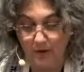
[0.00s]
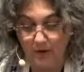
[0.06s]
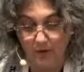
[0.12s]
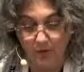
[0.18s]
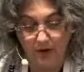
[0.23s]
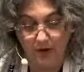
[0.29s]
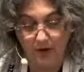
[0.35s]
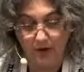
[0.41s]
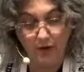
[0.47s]

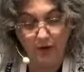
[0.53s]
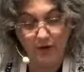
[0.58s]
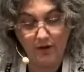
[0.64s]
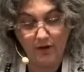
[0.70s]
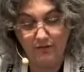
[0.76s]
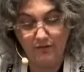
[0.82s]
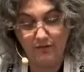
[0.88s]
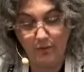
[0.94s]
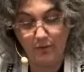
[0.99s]
recall the
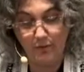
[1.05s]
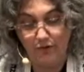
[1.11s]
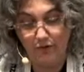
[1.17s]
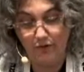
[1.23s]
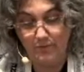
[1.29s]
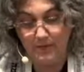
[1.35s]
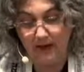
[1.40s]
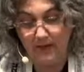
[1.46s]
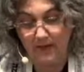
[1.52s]
loved ones
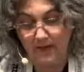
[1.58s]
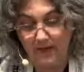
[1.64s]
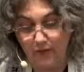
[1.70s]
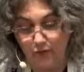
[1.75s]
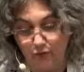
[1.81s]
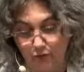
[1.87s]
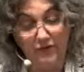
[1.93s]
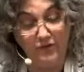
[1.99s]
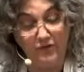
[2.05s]
whom death has
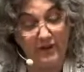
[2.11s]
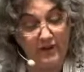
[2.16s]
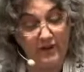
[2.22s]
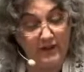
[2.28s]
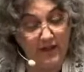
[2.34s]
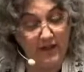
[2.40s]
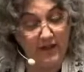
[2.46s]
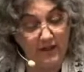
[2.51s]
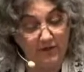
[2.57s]
recently
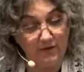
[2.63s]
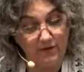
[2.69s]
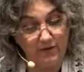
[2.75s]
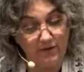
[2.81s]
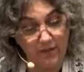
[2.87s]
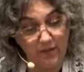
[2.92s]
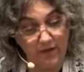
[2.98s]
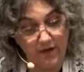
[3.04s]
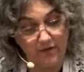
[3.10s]
taken
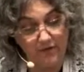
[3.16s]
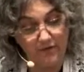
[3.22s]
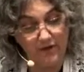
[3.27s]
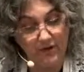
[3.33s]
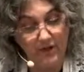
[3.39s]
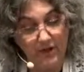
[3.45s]
from us,